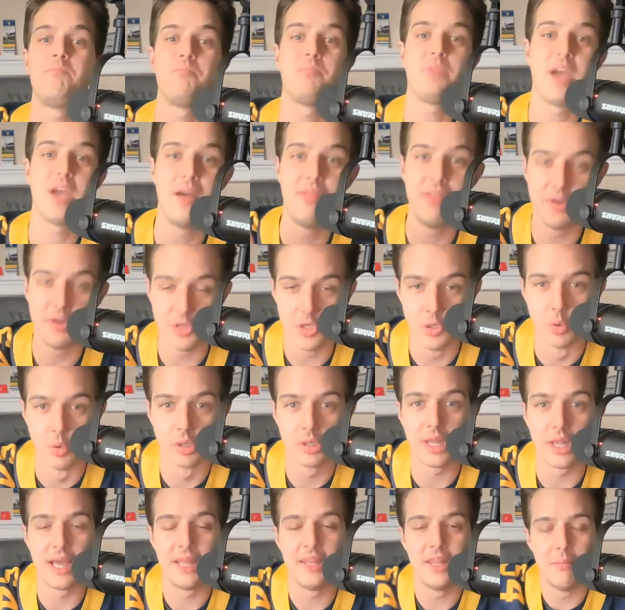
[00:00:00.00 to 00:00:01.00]
and then you were
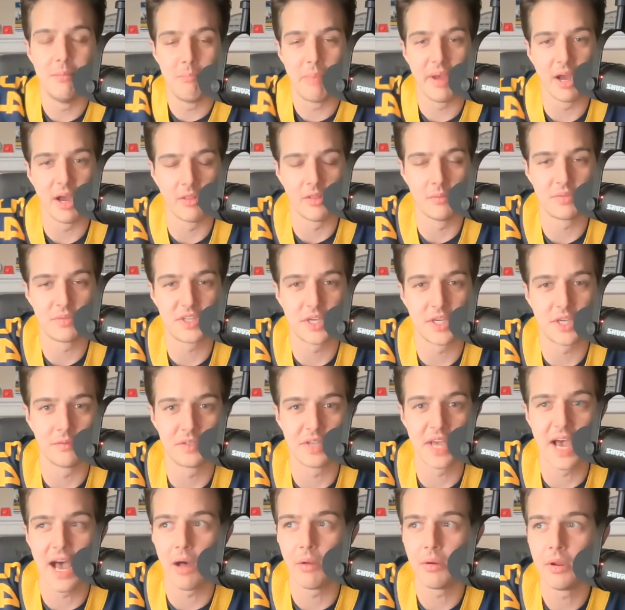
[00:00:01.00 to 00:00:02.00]
letting them bail themselves
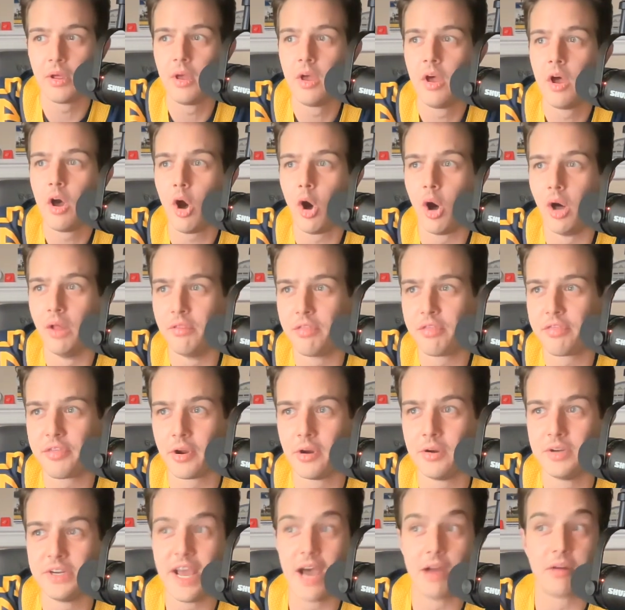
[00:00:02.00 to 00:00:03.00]
out on
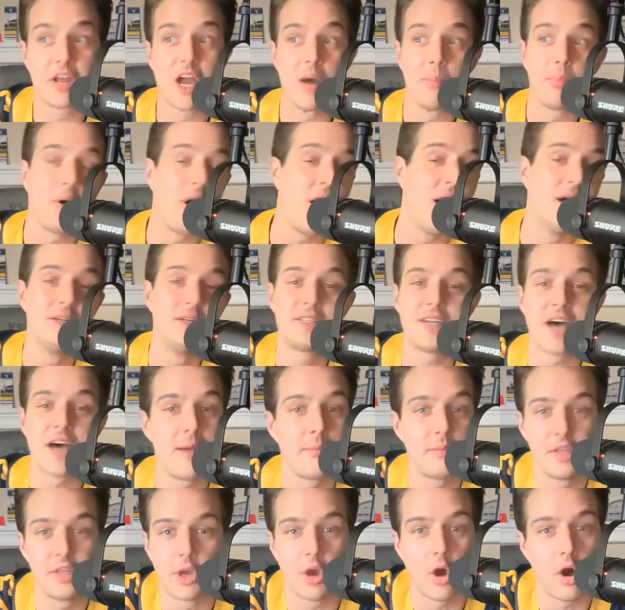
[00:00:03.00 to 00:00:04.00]
third down. A couple
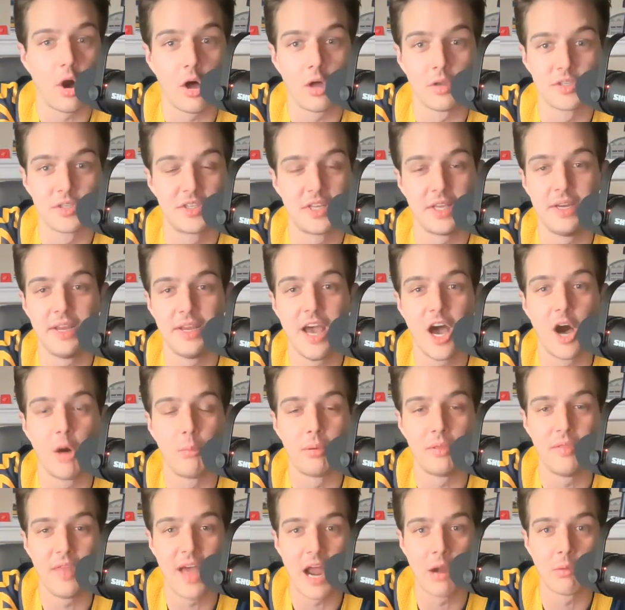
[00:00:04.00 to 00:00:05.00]
untimely calls didn't help
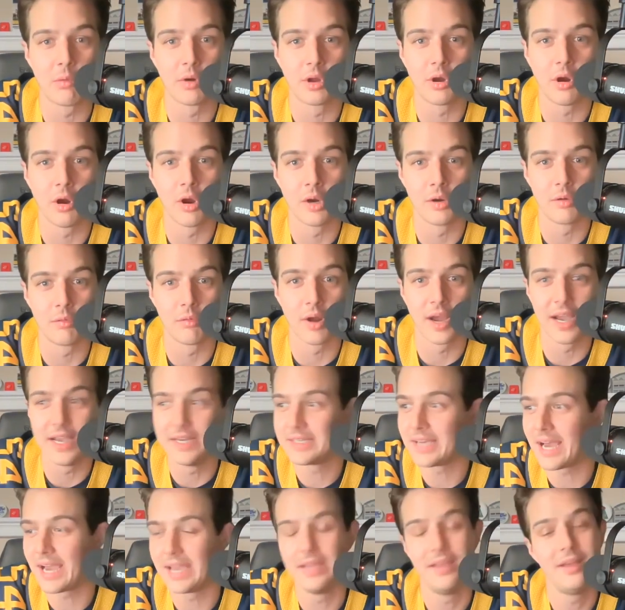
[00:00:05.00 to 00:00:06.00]
in that regard, right?
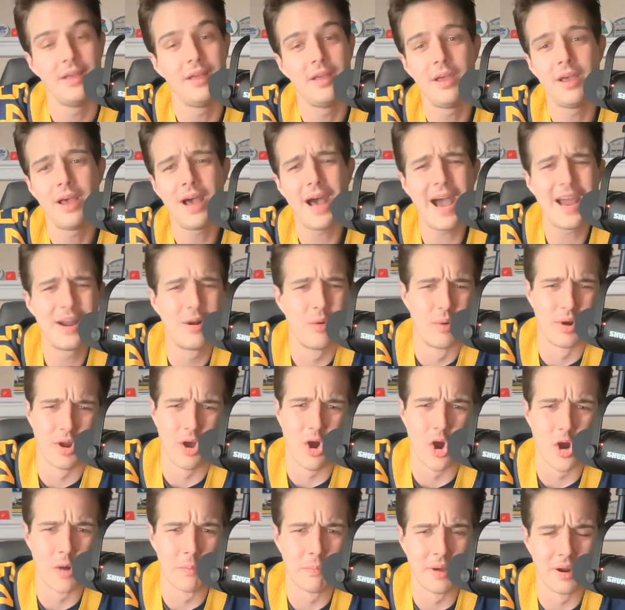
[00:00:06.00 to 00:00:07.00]
I don't want to
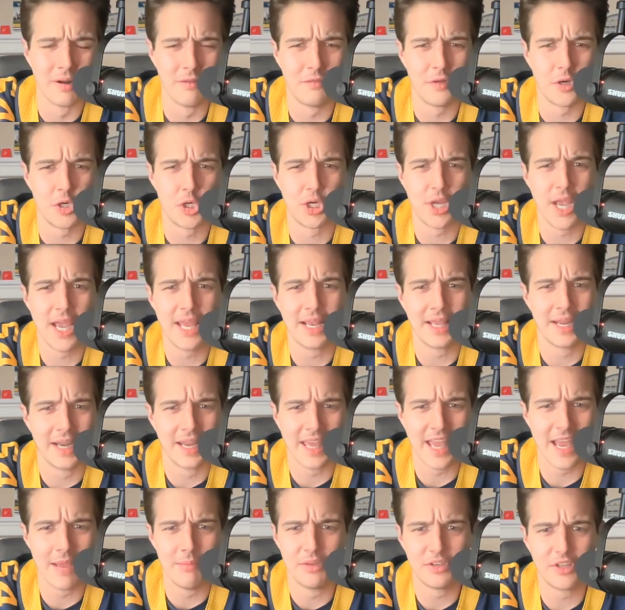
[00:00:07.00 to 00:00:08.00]
harp on officiating in the
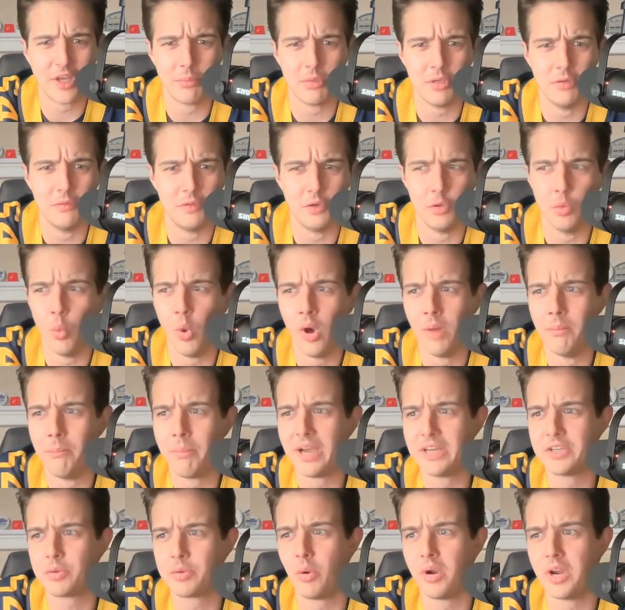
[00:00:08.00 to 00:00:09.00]
game that WVU won
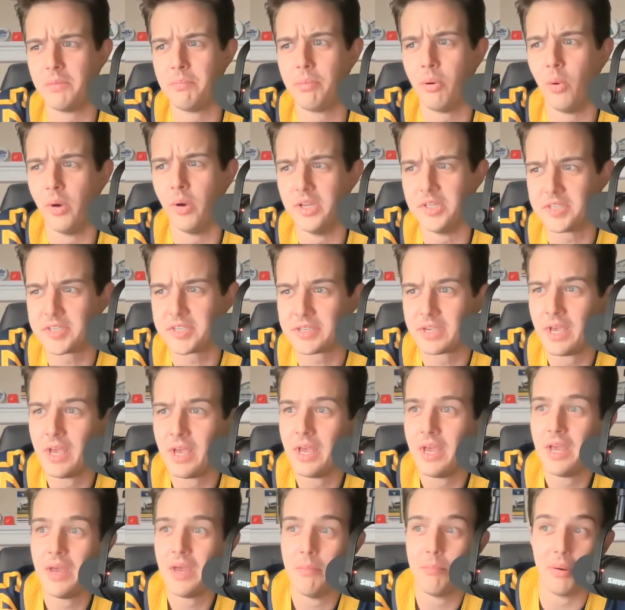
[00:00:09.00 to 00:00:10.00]
by 20 points,
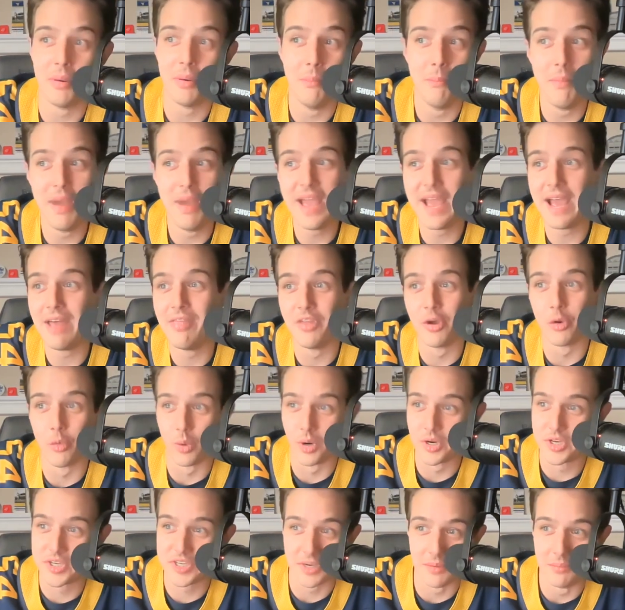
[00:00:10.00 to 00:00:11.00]
but man, there
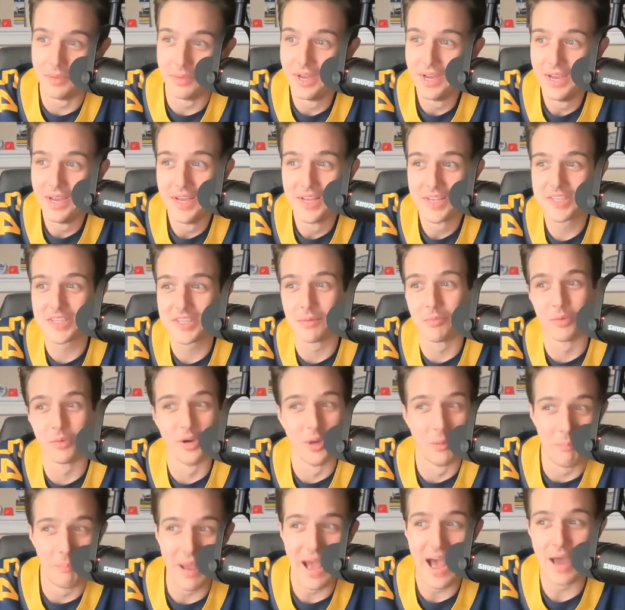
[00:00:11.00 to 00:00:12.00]
were some
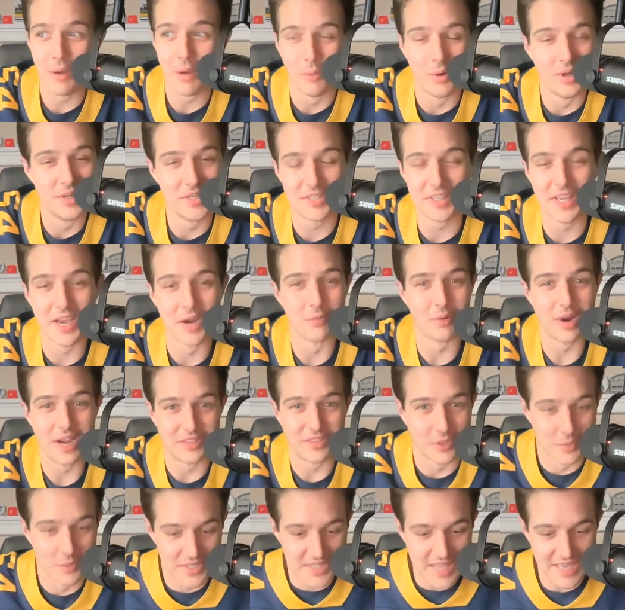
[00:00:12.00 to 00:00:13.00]
real bad ones there, right?
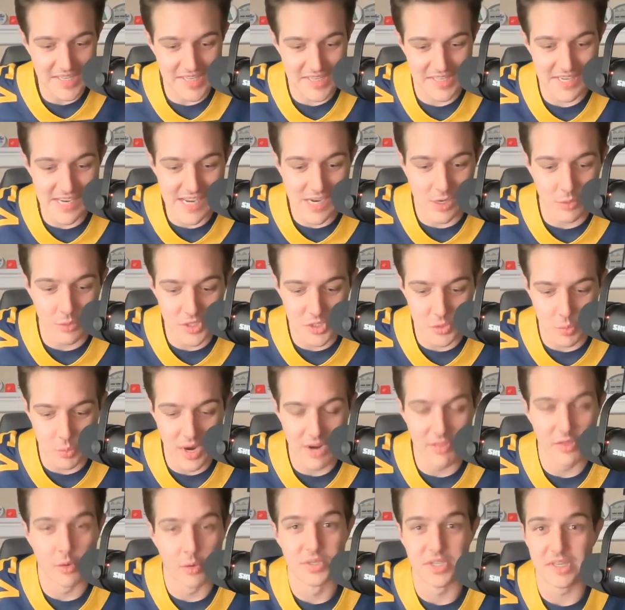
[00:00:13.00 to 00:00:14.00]
There was that sequence
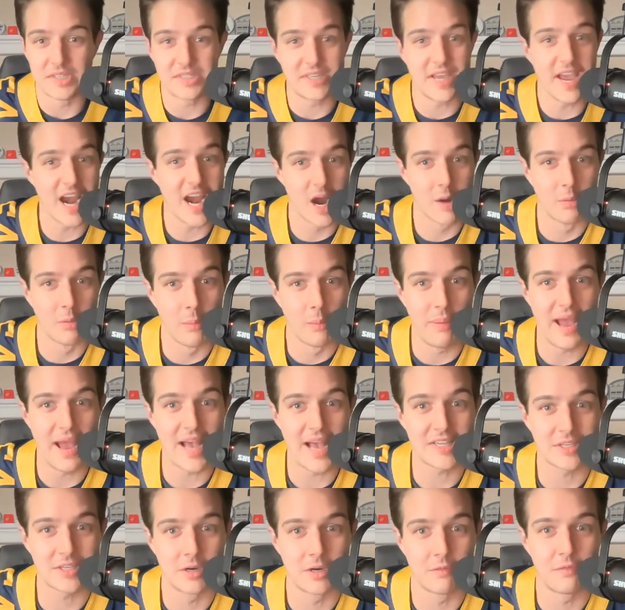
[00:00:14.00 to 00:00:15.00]
where there was a terrible
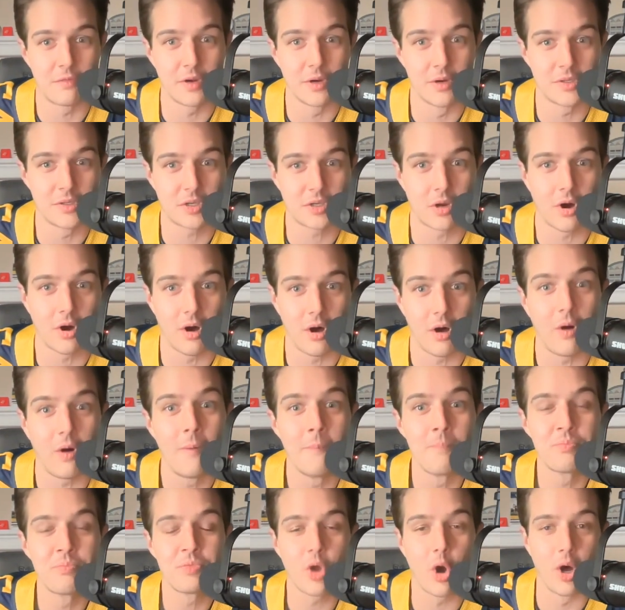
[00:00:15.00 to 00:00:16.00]
pass interference call
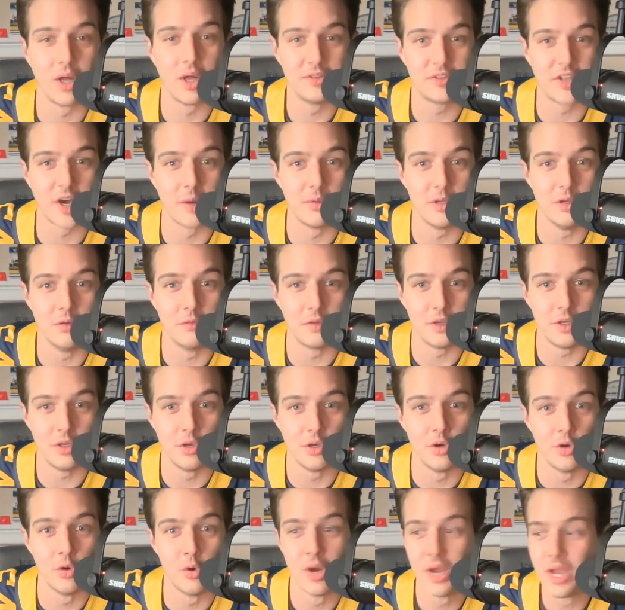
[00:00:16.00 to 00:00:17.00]
on
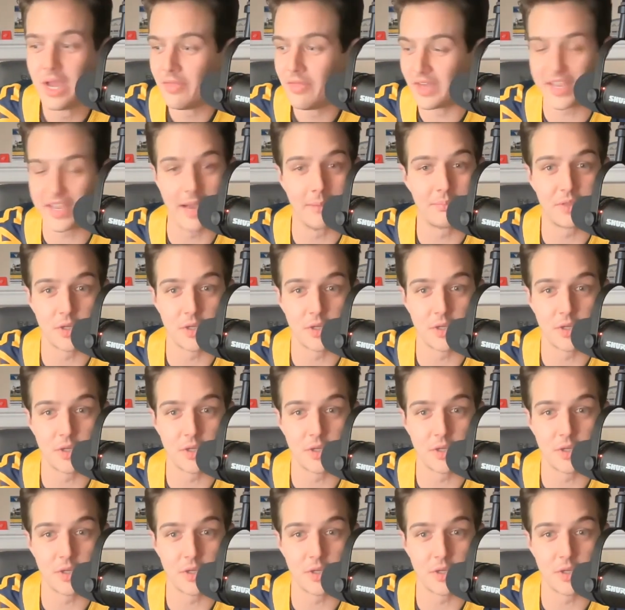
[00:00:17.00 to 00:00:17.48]
WVU that kept